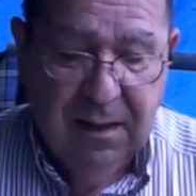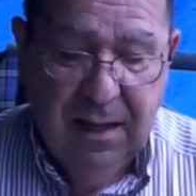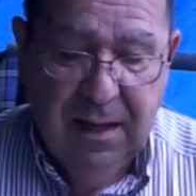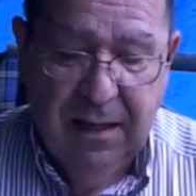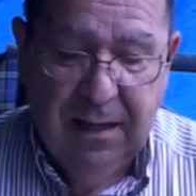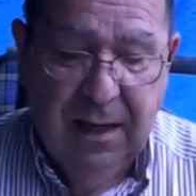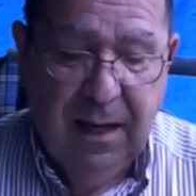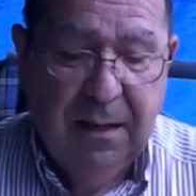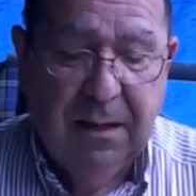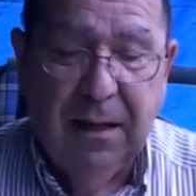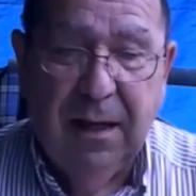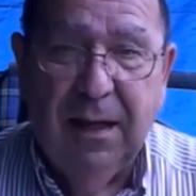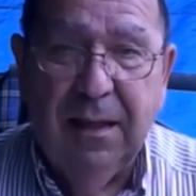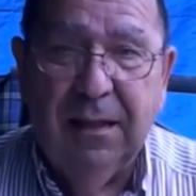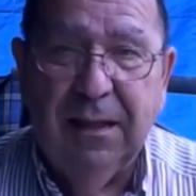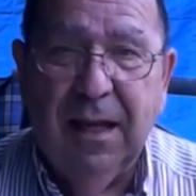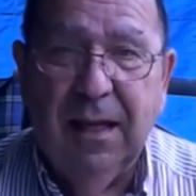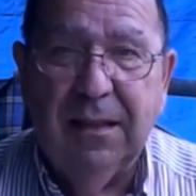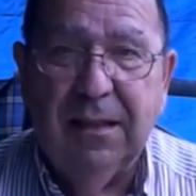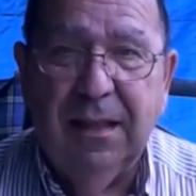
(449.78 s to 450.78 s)
And I
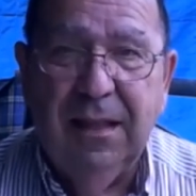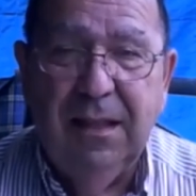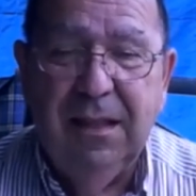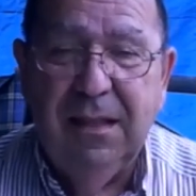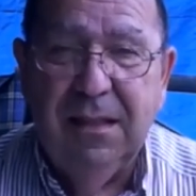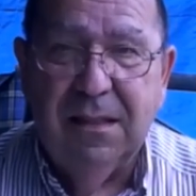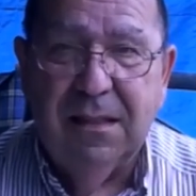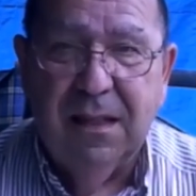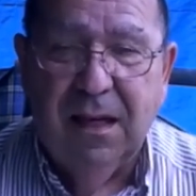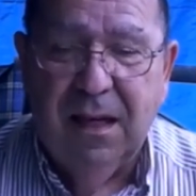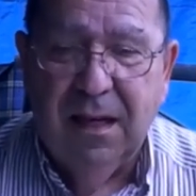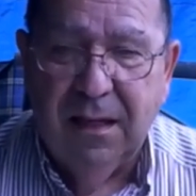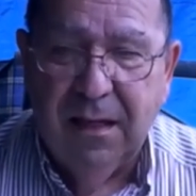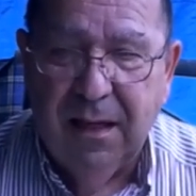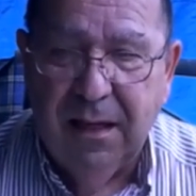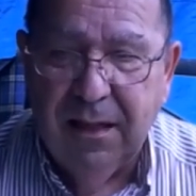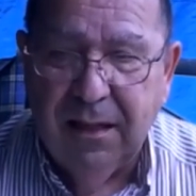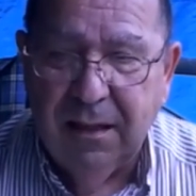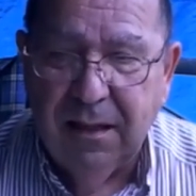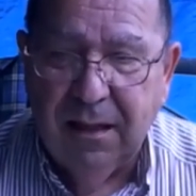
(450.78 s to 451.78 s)
got these on
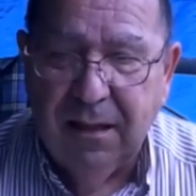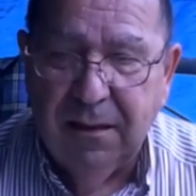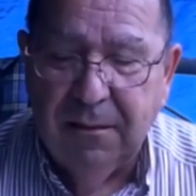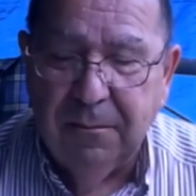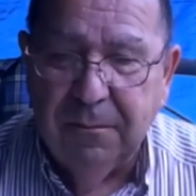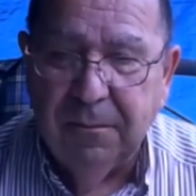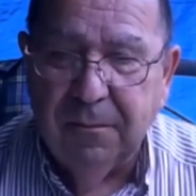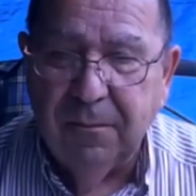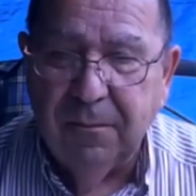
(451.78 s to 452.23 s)
a